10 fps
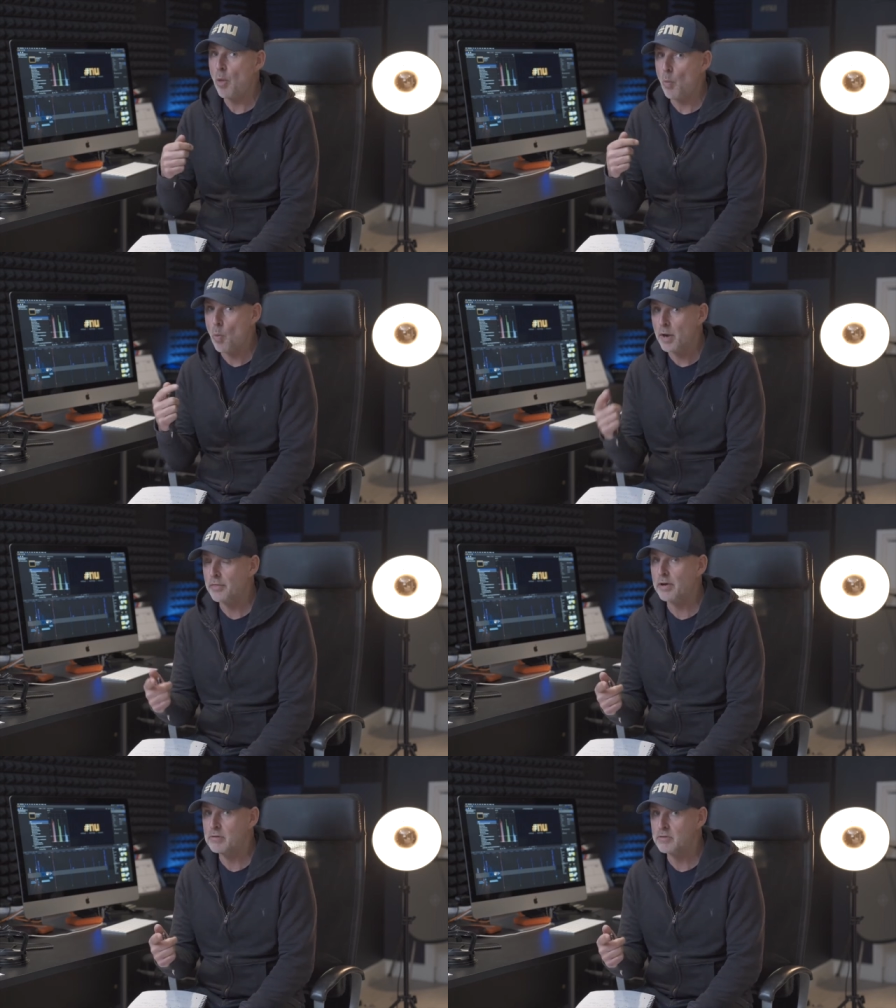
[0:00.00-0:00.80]
One of
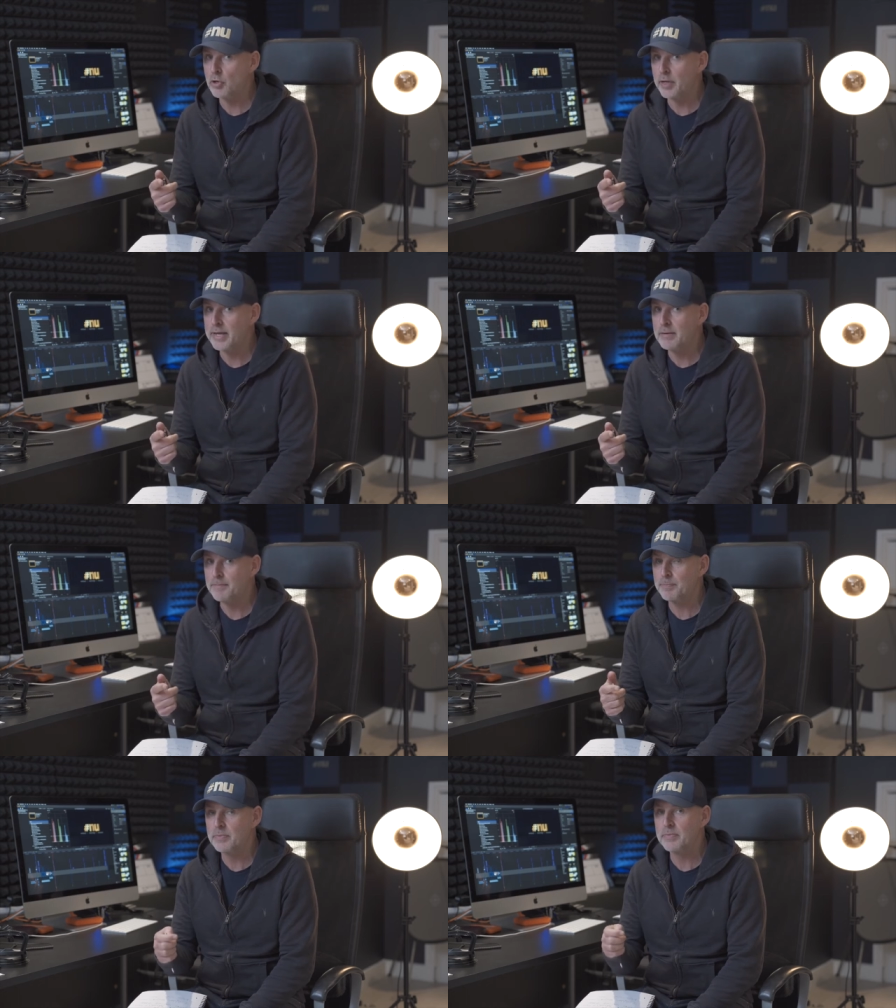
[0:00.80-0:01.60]
those have gone out.
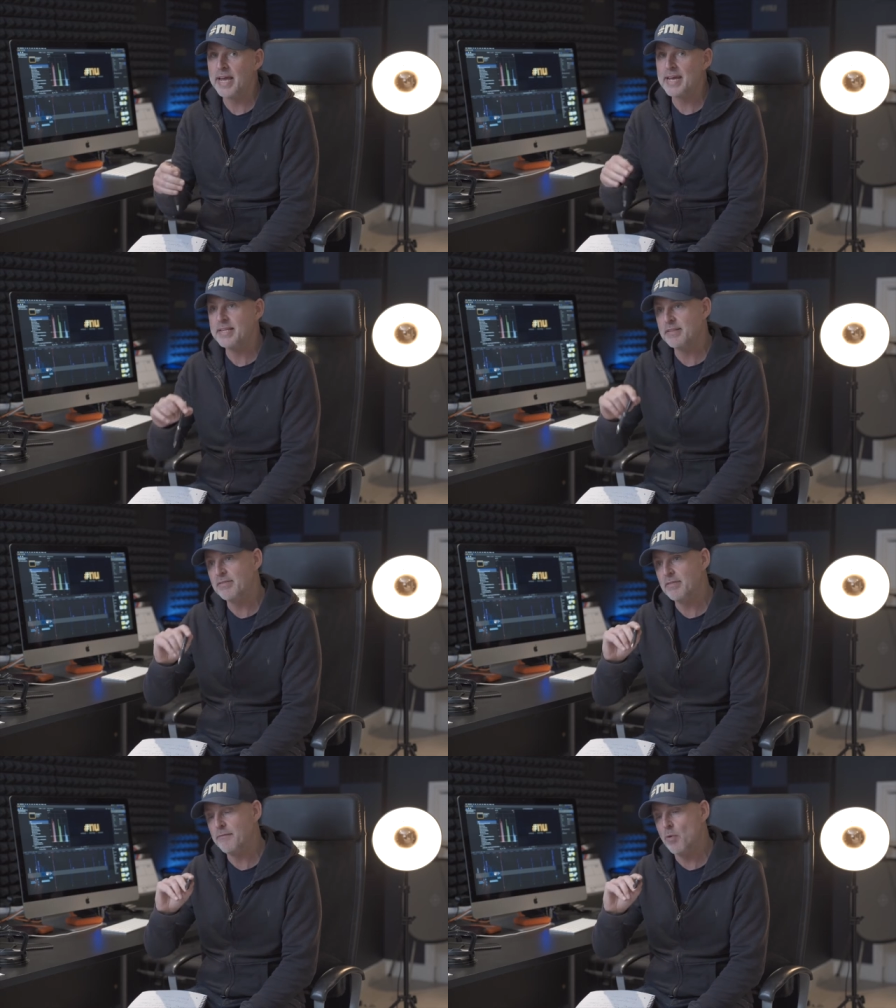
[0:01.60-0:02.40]
That is
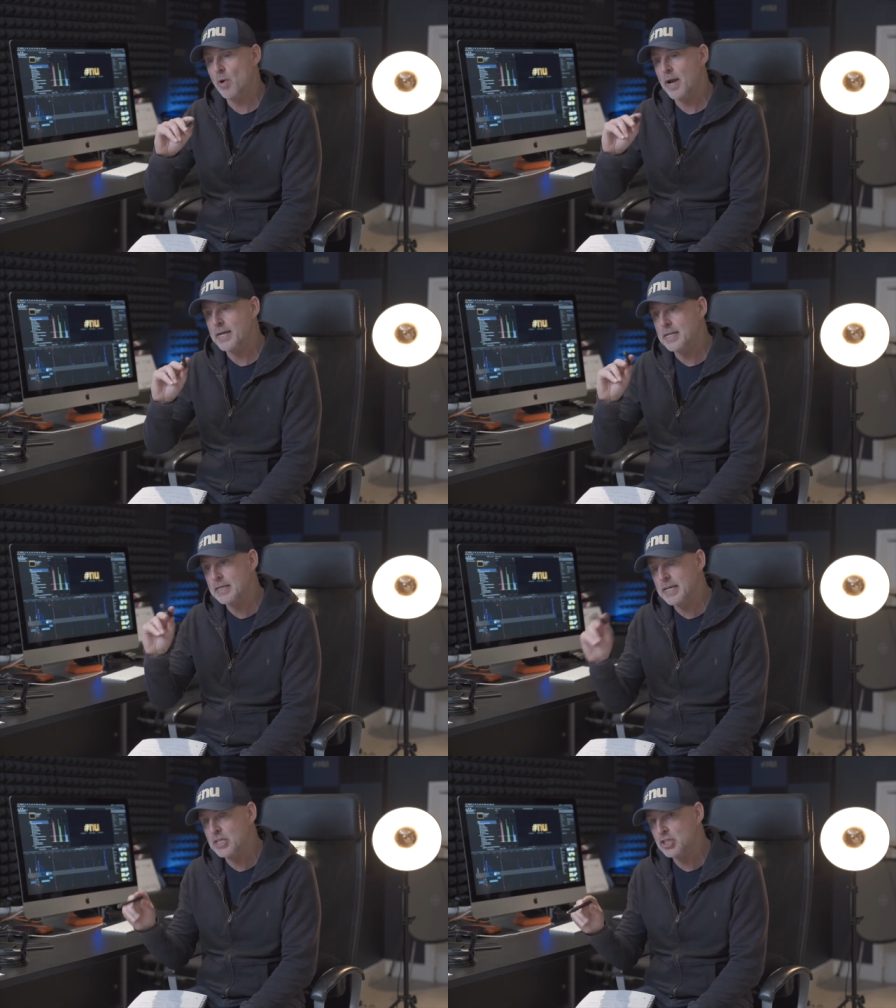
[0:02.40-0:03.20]
for a
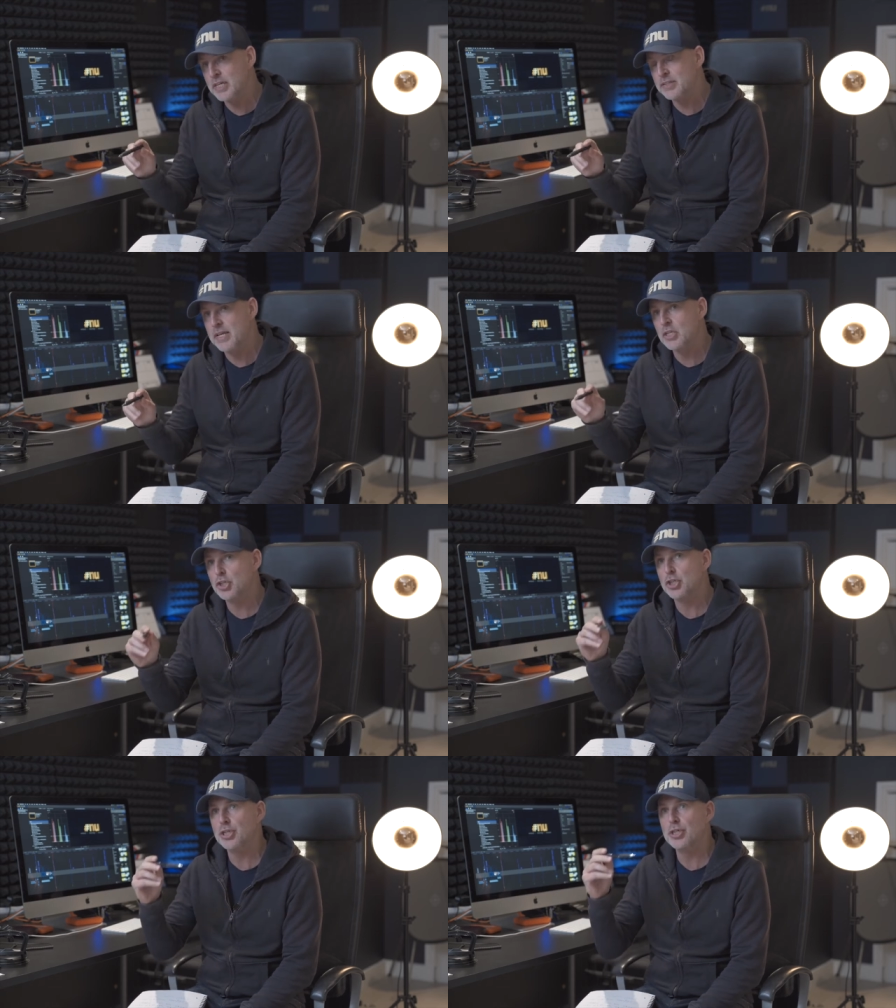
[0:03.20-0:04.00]
kitchen
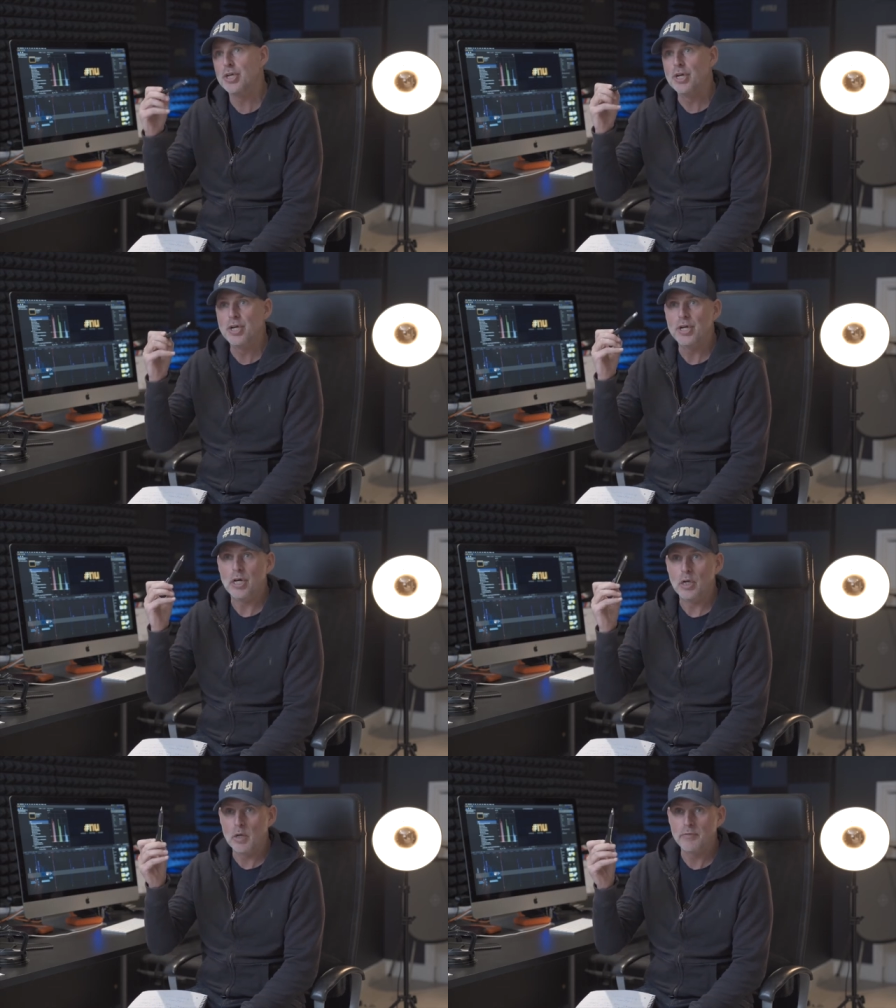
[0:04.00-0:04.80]
extension, a
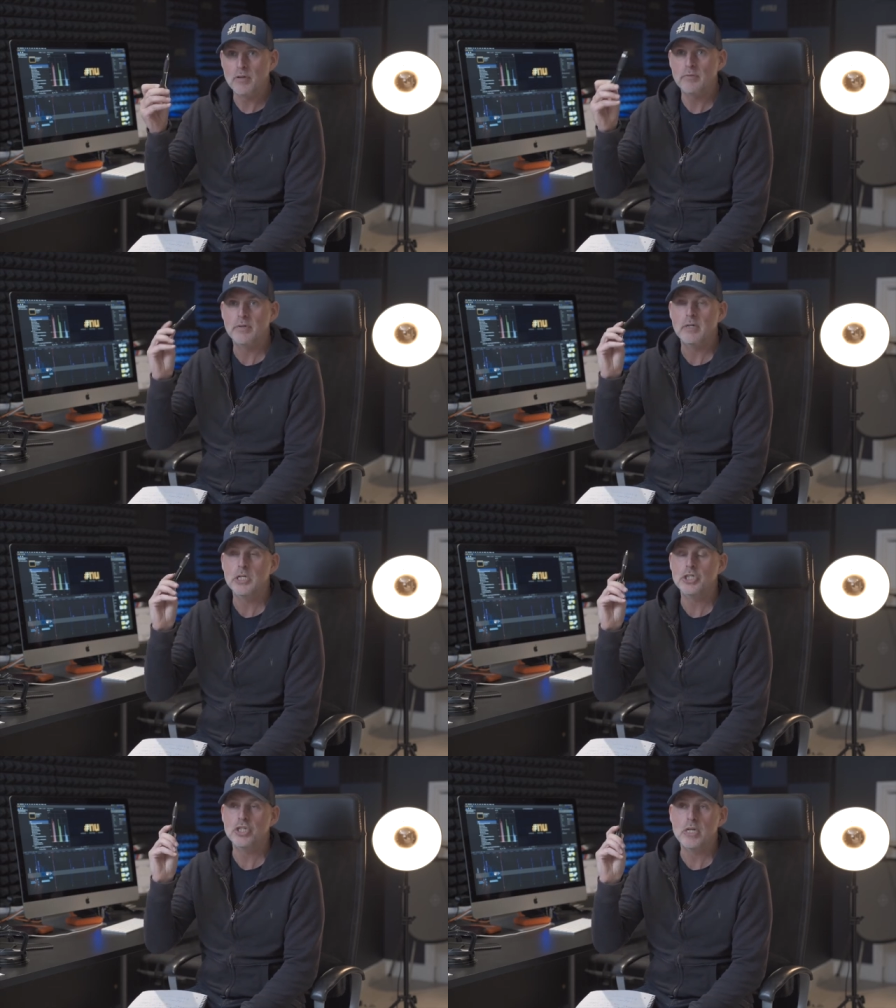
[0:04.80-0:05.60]
loft
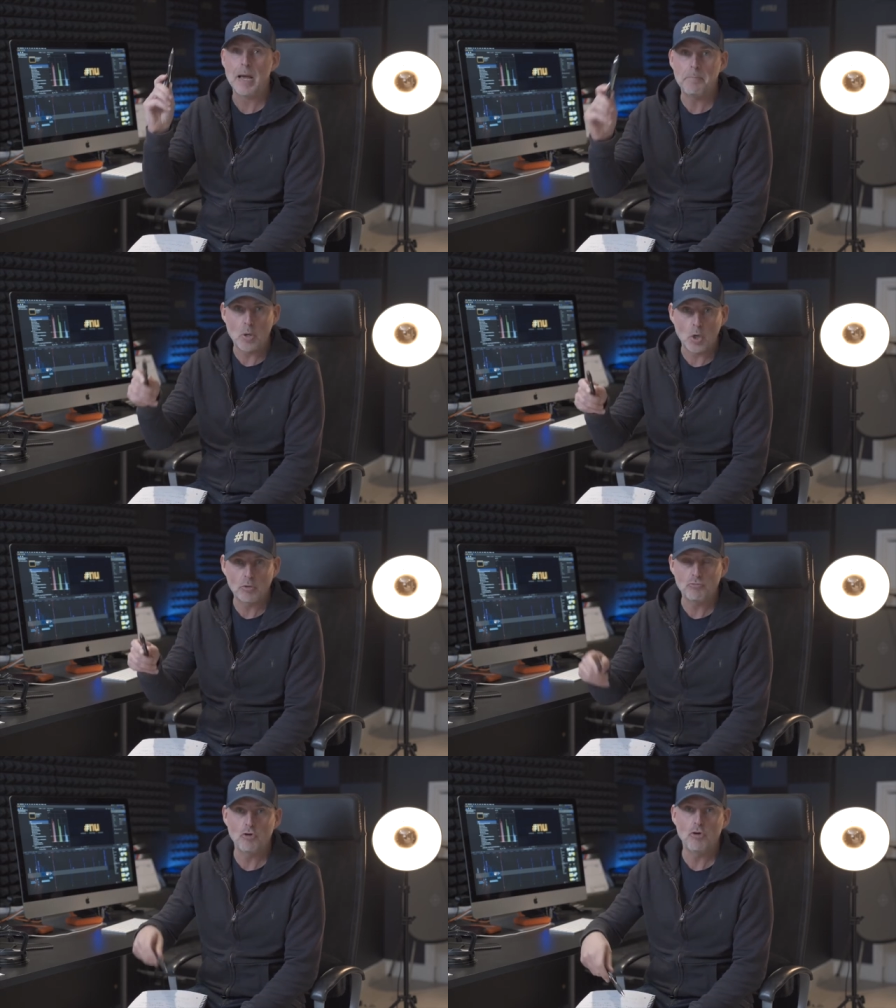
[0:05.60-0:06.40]
conversion, a pod
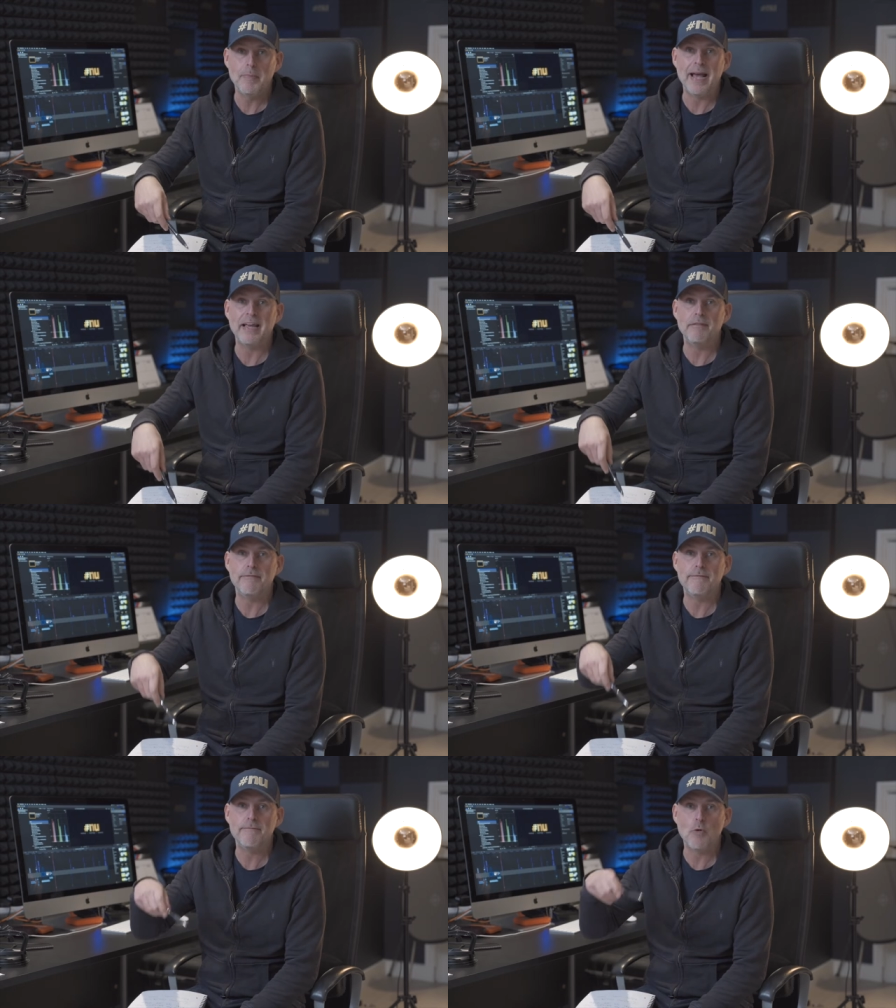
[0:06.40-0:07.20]
room, a
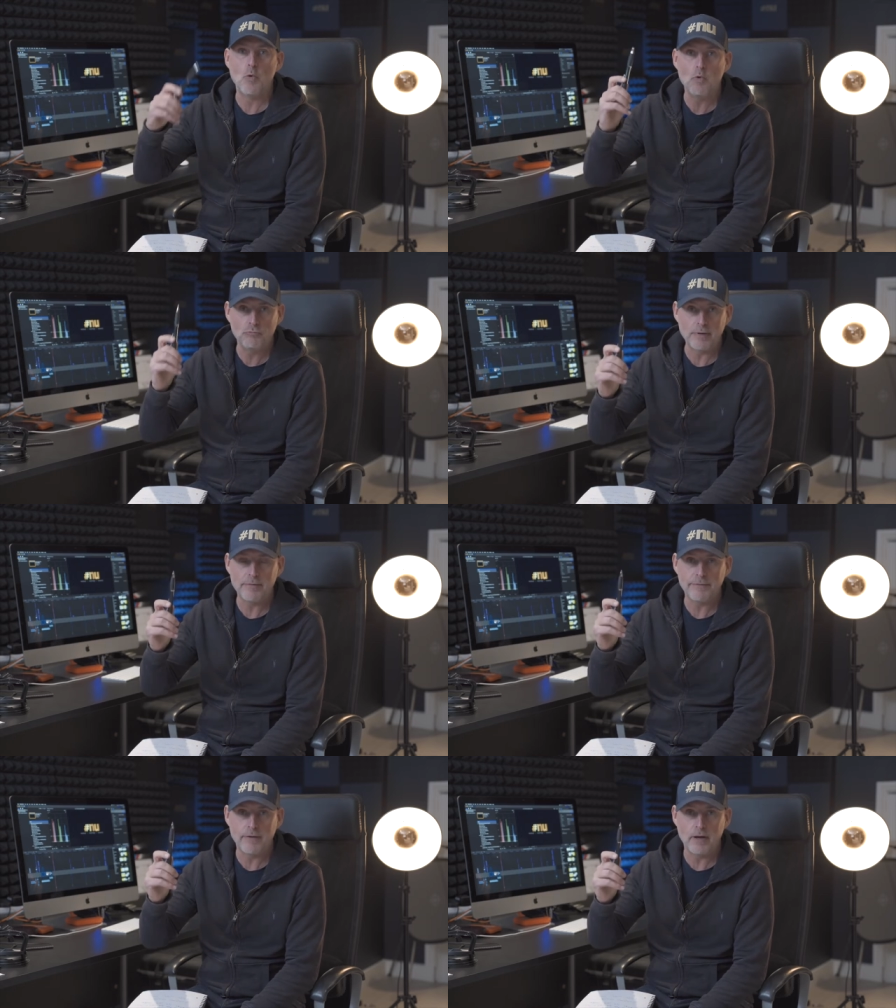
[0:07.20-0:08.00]
full
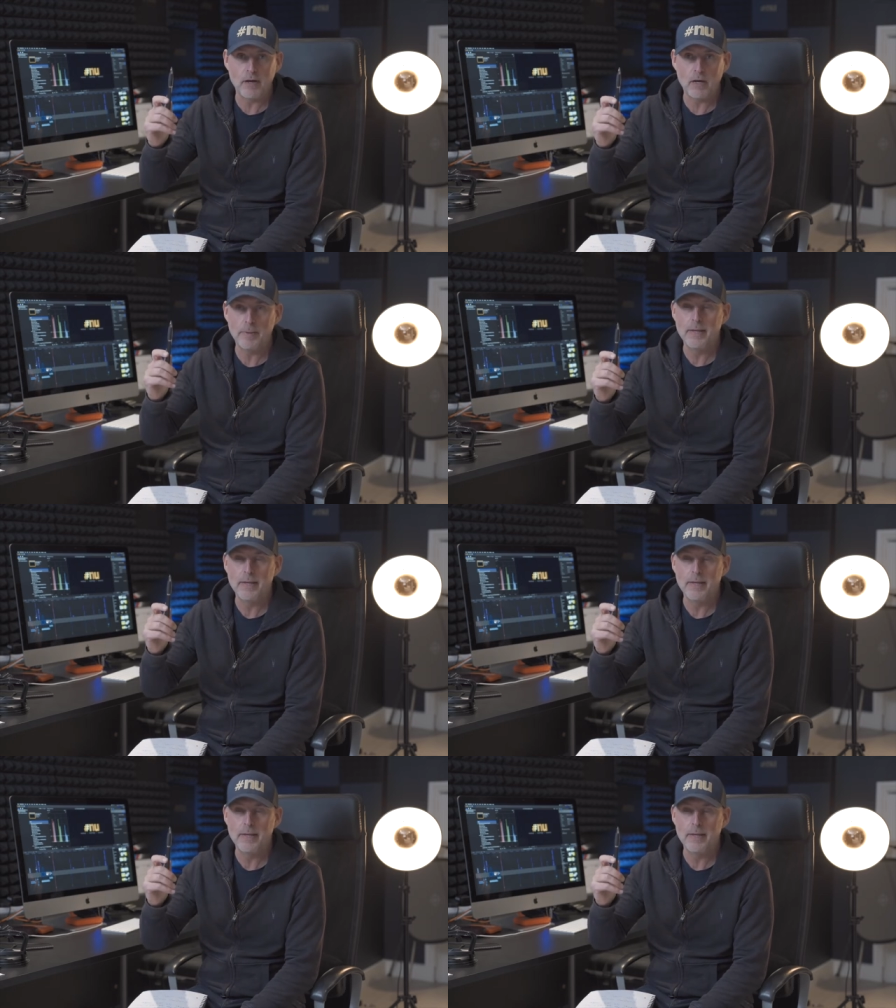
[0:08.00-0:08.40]
refurb.